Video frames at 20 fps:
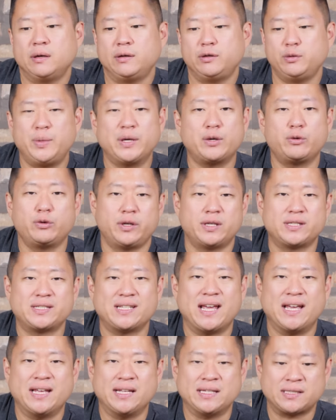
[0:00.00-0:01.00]
ubiquitous
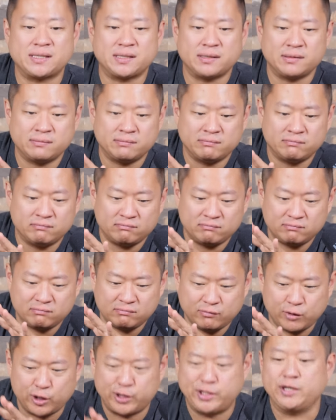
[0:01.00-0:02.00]
as
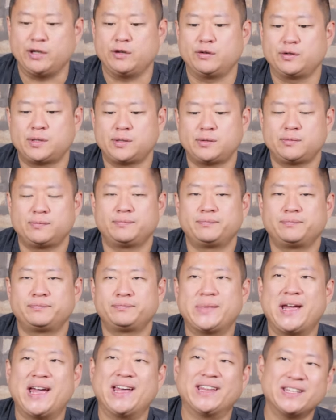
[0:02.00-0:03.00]
Portillo's.
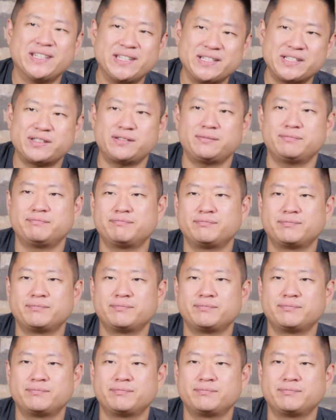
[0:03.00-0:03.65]
At least,